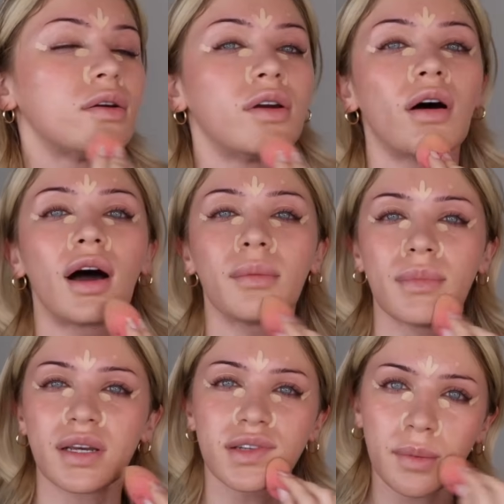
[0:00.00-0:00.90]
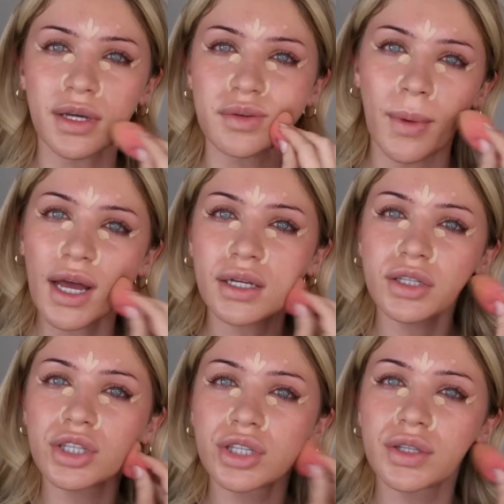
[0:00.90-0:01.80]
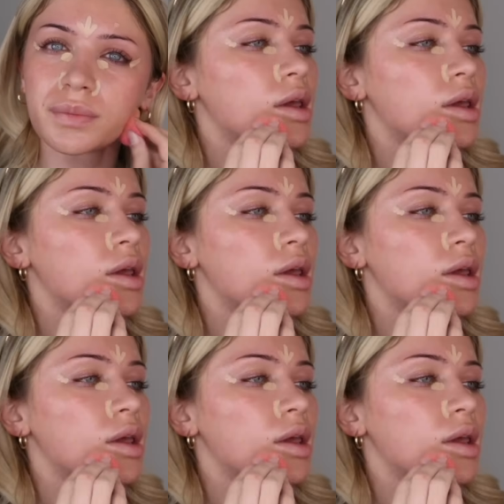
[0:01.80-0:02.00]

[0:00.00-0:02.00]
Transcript: not miss them as much.